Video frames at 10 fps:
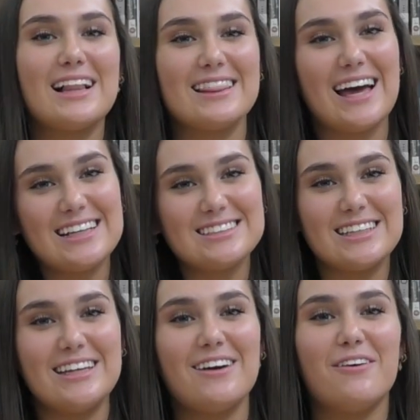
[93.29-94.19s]

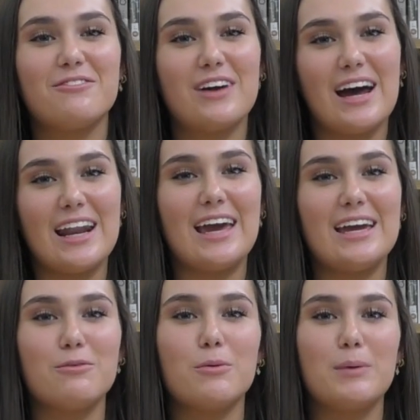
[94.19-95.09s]
Lastly, on Friday,
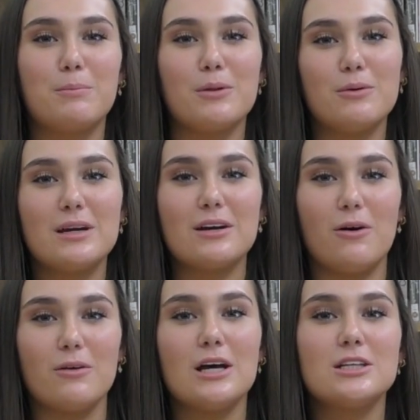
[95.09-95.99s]
it will be blue and
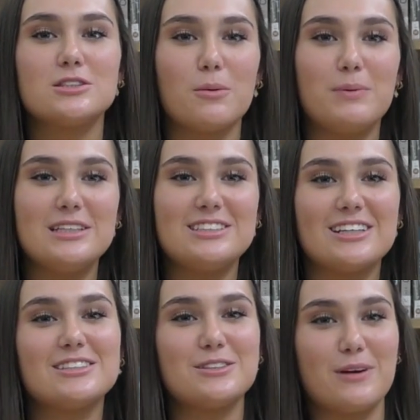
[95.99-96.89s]
gold, so be
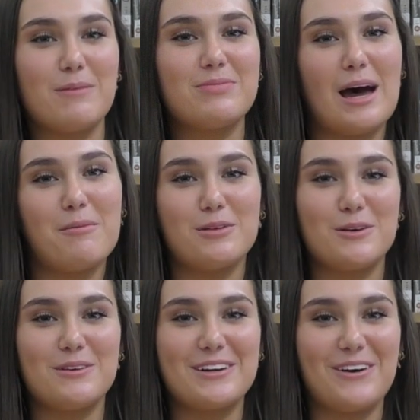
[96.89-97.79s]
sure to rep that blue
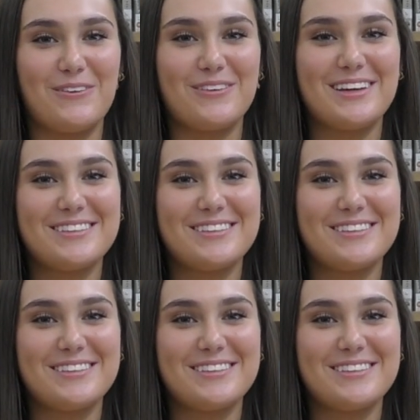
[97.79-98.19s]
and gold.